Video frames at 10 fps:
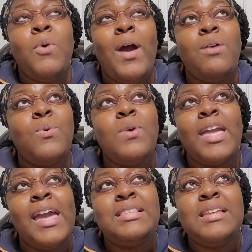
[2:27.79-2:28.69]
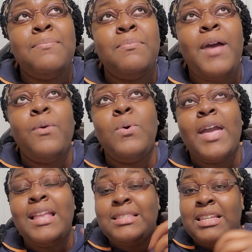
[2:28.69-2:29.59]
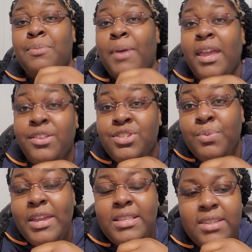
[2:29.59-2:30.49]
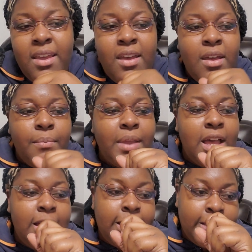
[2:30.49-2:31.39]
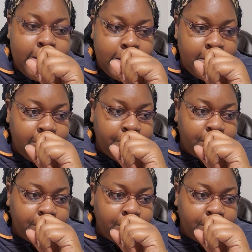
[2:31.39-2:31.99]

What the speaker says: I won't get deep into it because